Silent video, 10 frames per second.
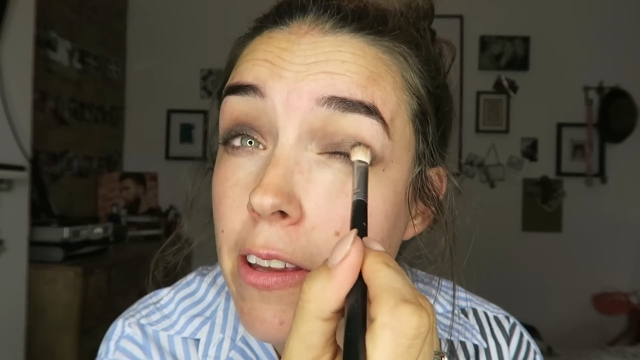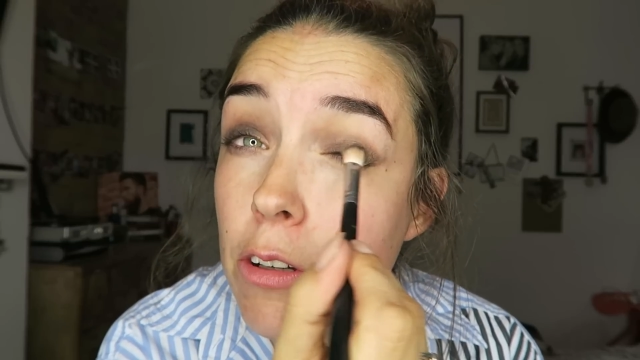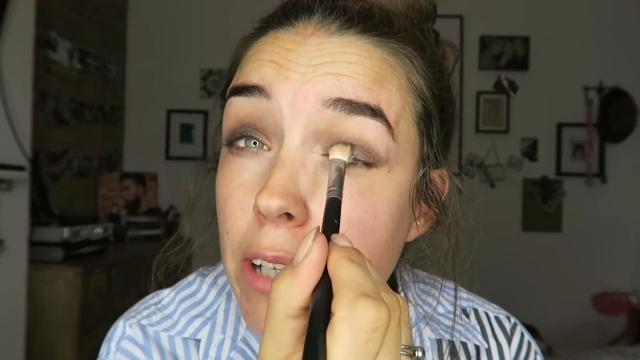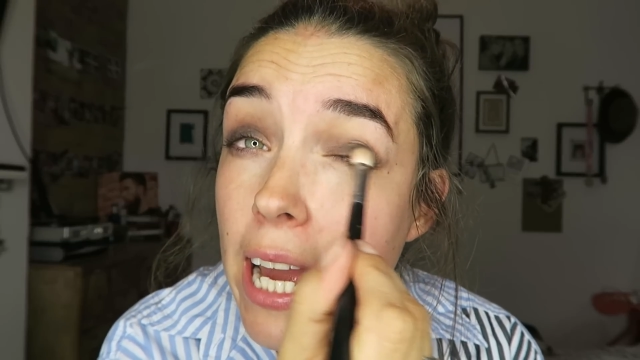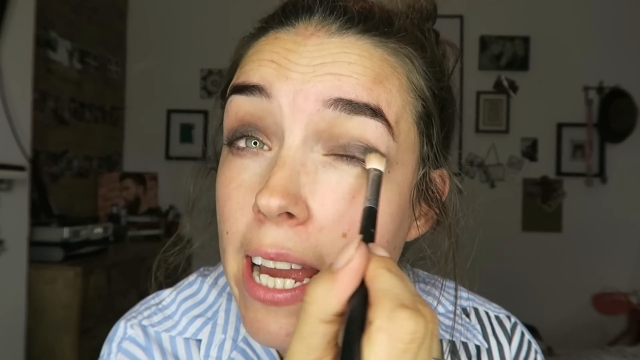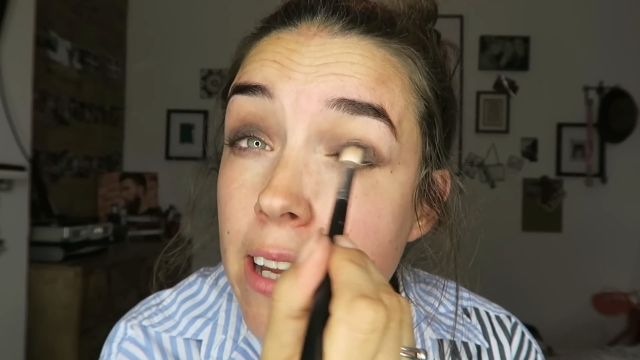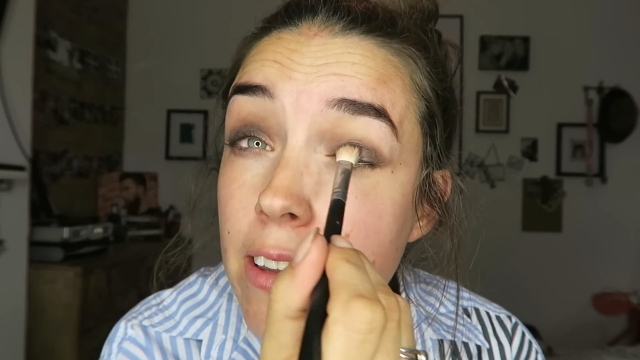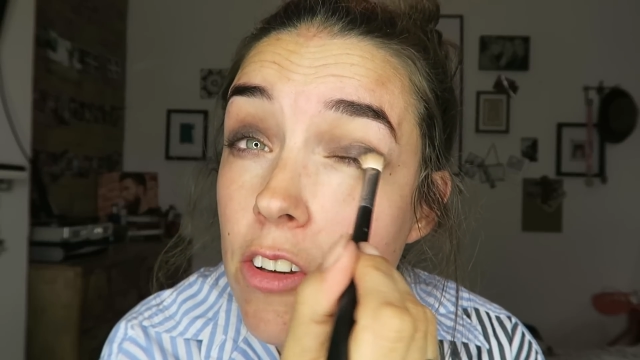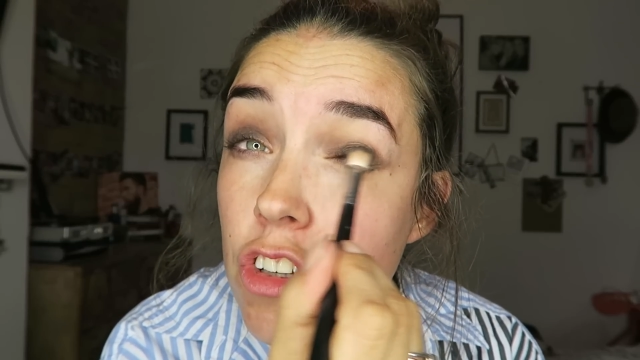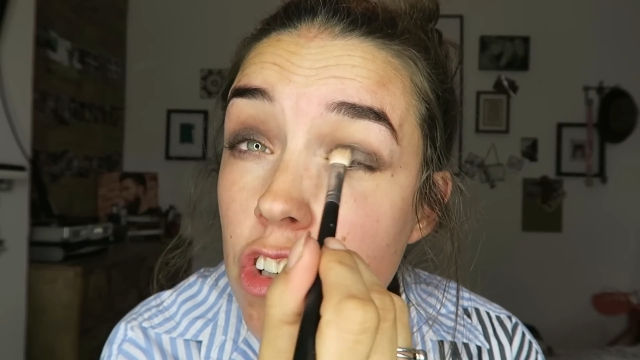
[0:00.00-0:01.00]
So you're
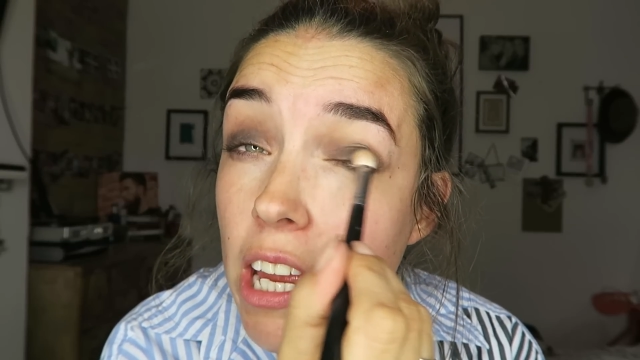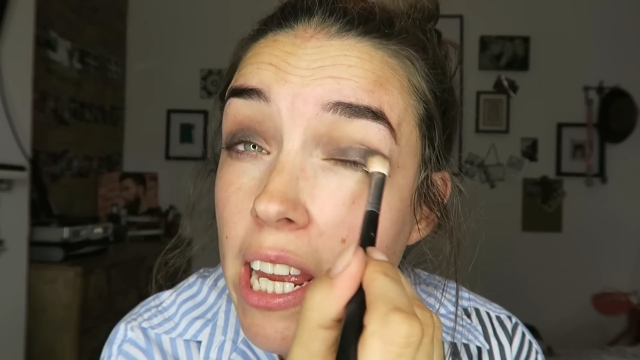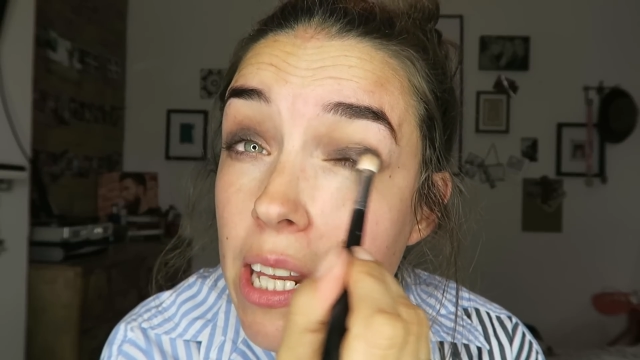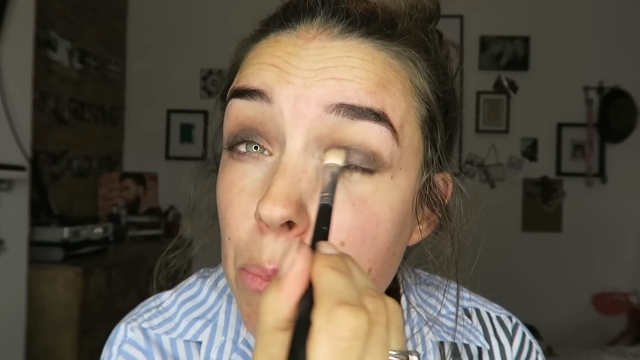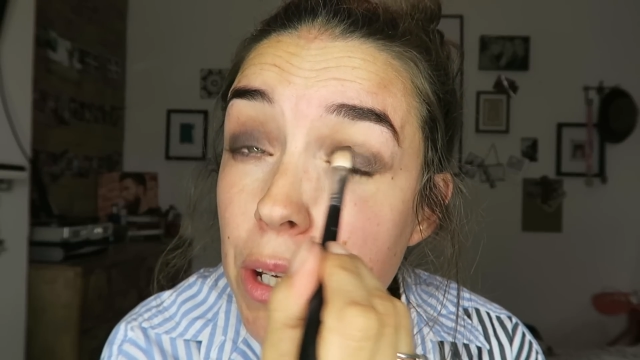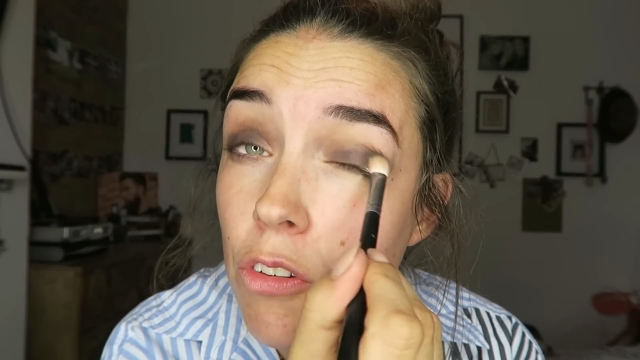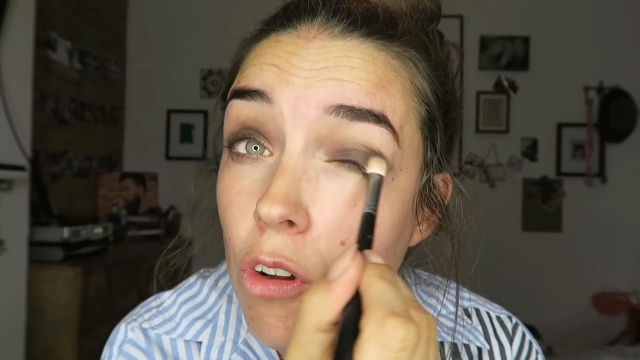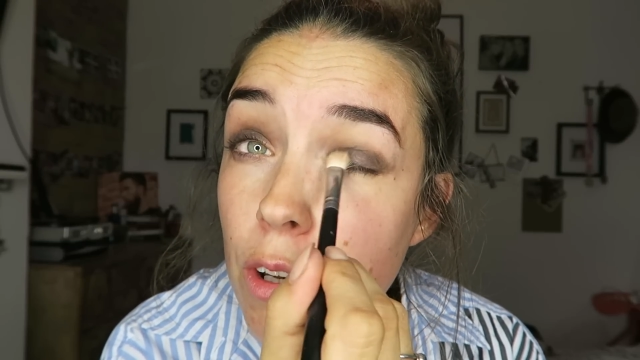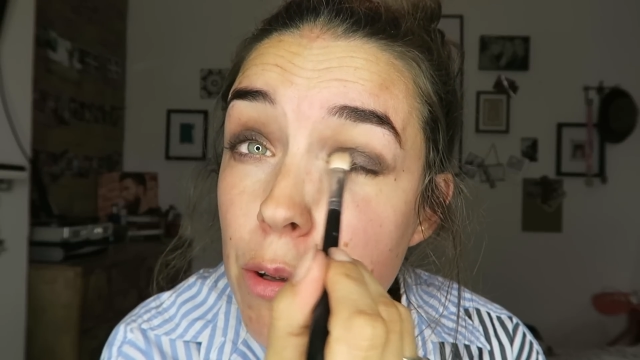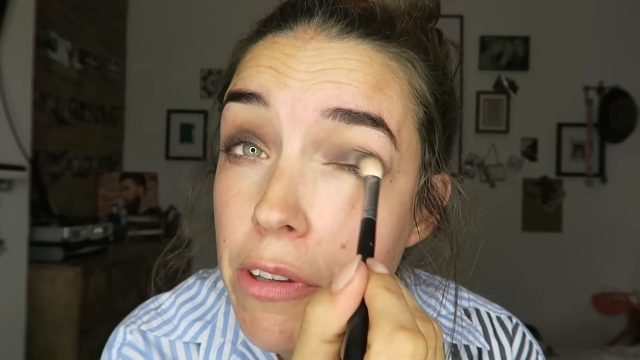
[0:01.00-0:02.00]
getting the sheen, but you're
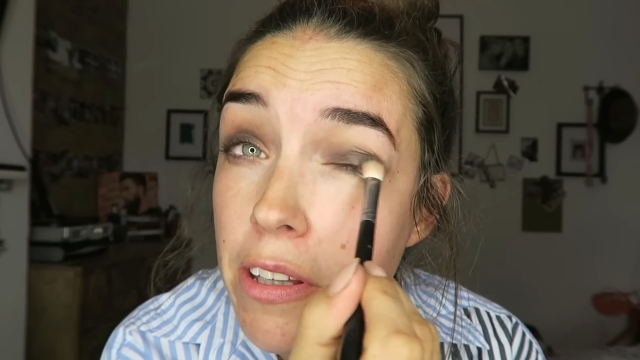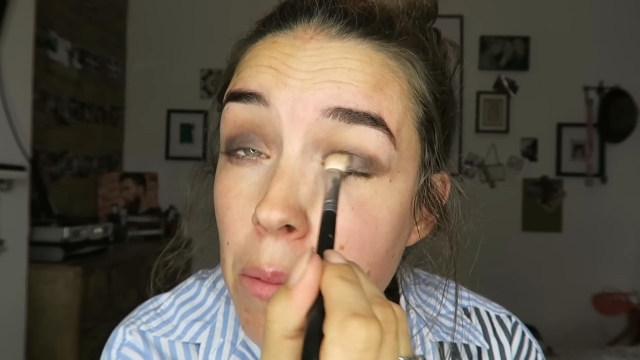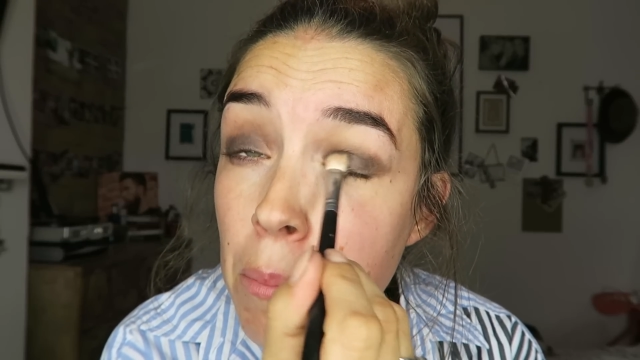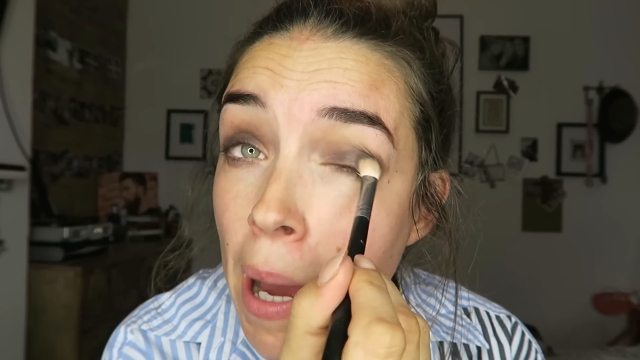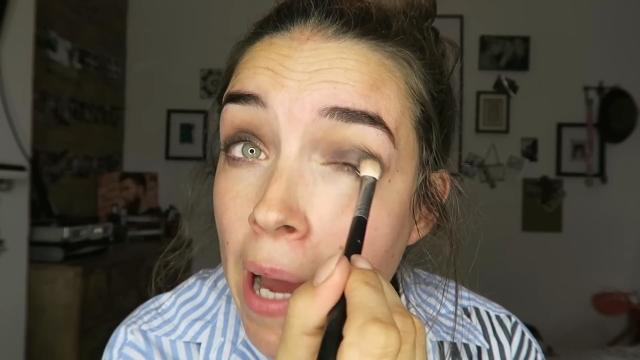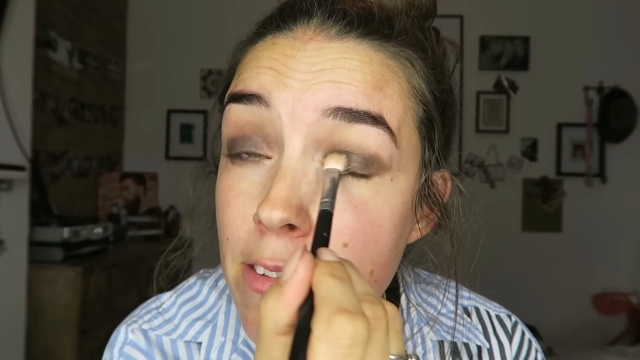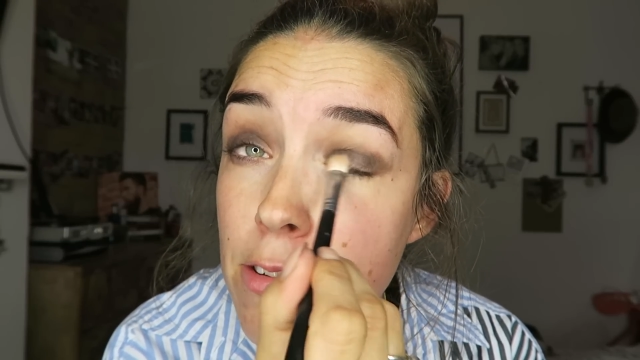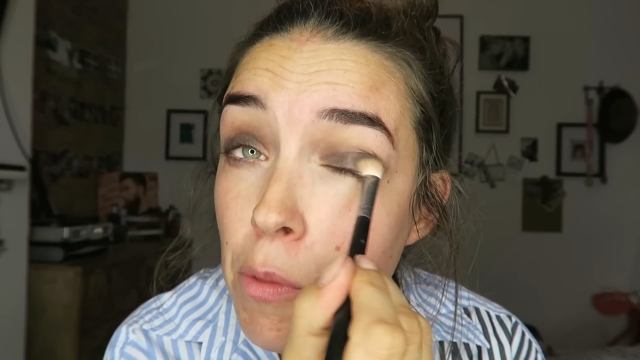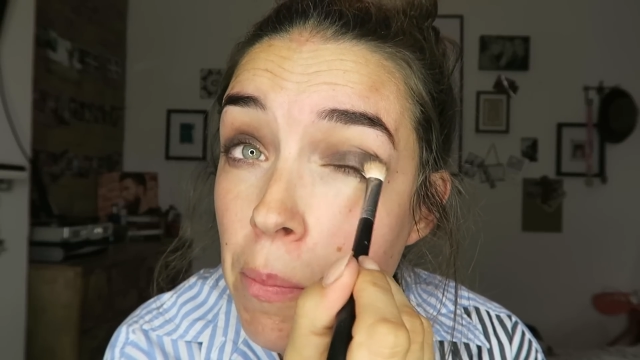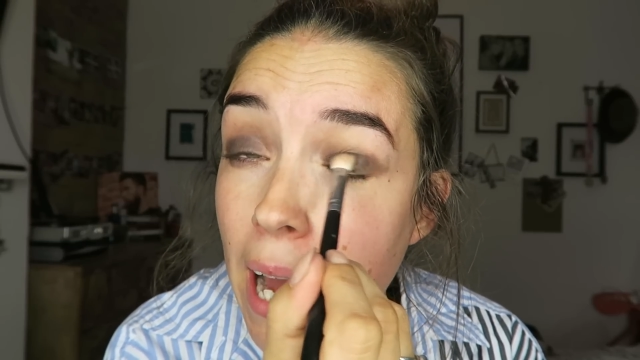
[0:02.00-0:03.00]
not losing the matte
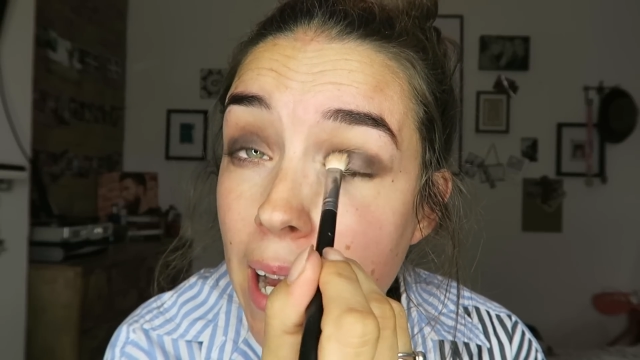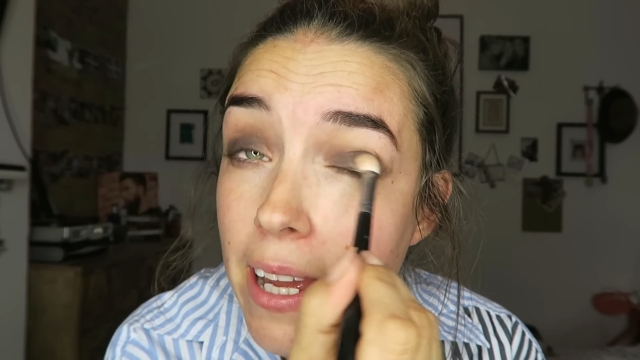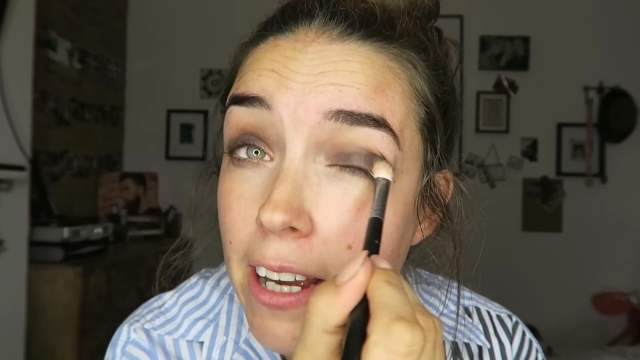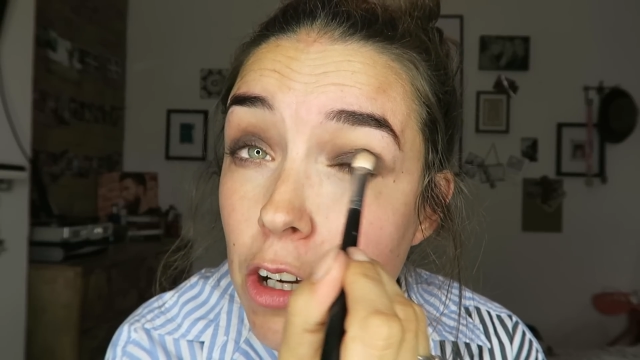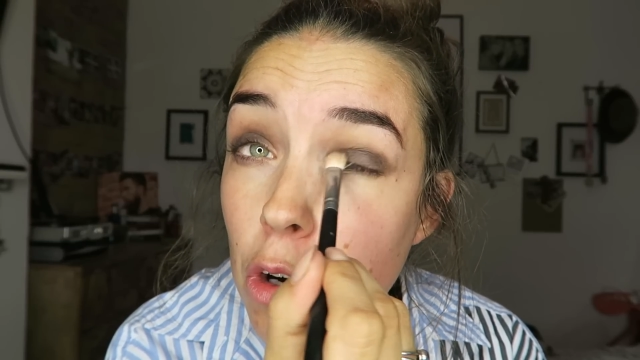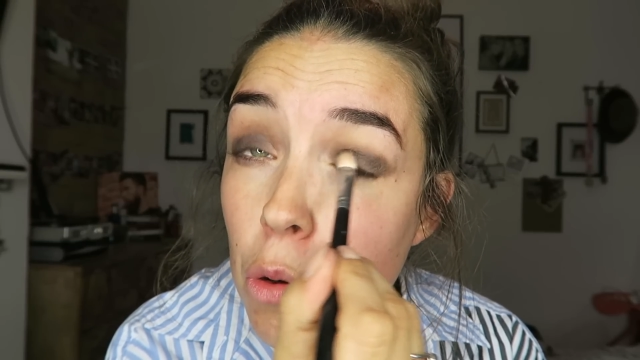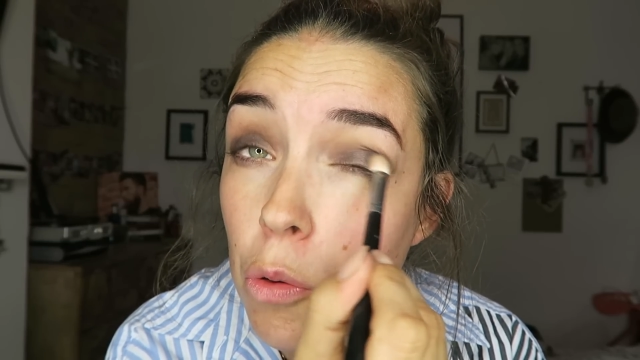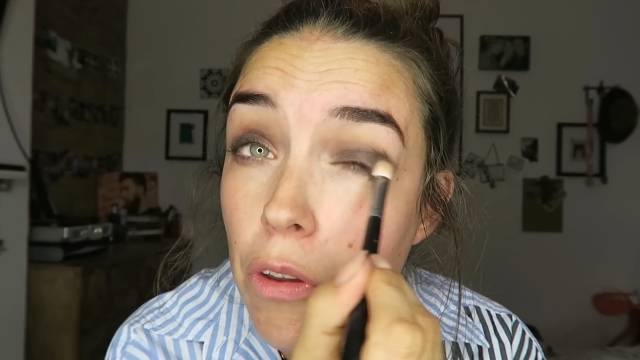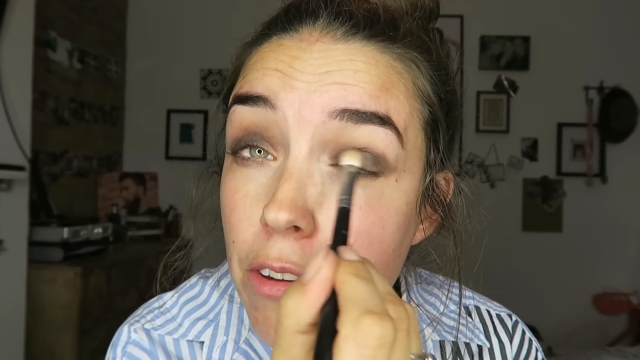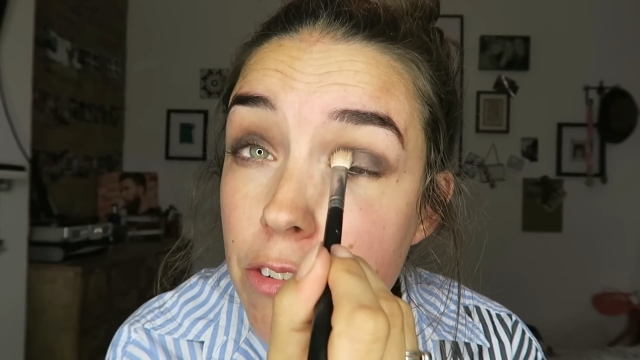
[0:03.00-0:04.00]
from the
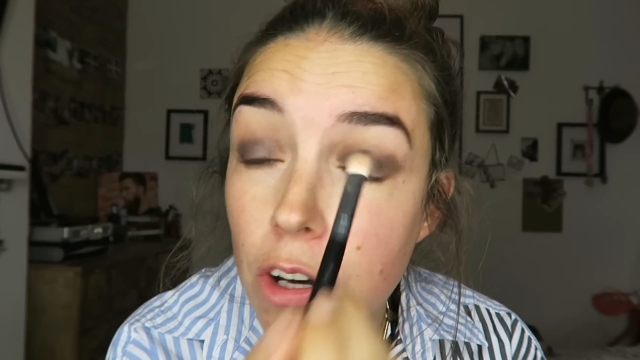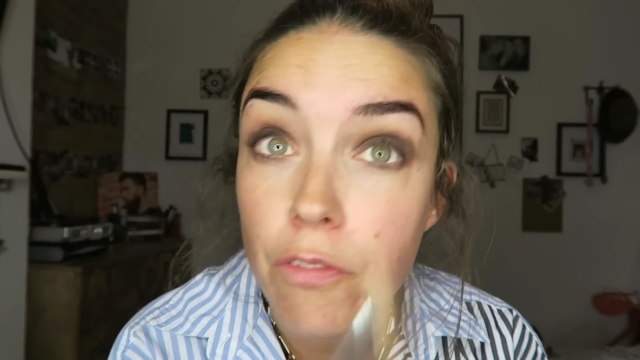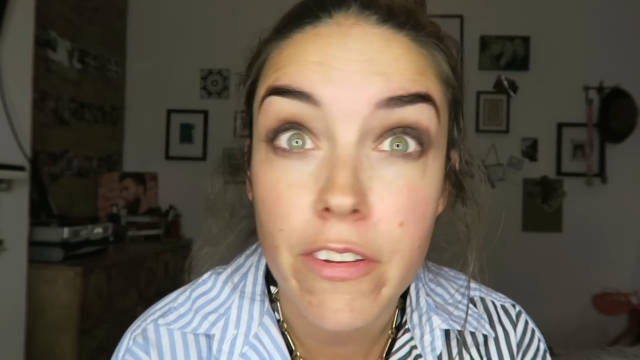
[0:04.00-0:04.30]
corners of